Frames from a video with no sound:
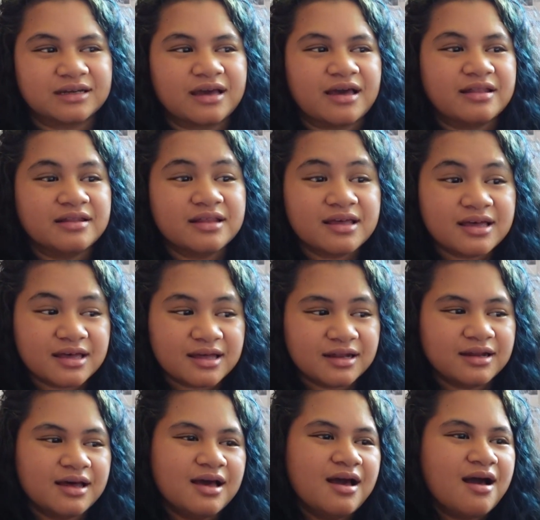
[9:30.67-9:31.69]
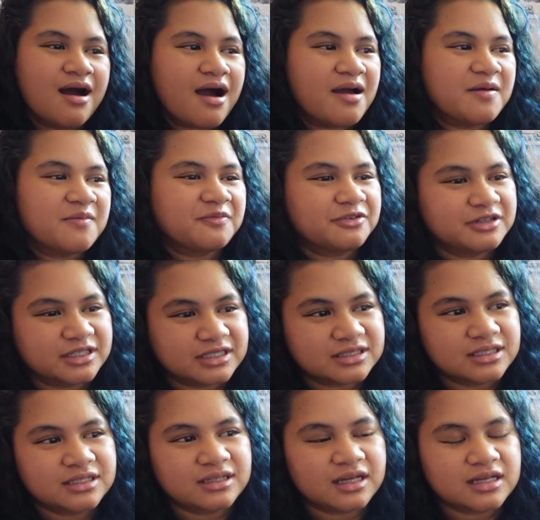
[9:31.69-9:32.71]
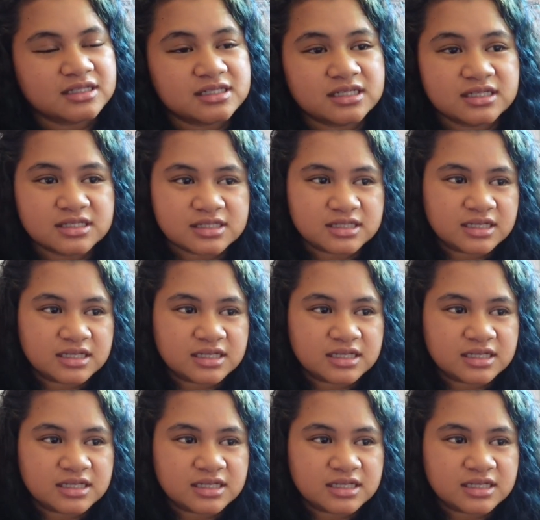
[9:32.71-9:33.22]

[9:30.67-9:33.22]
And then I'm predicting that since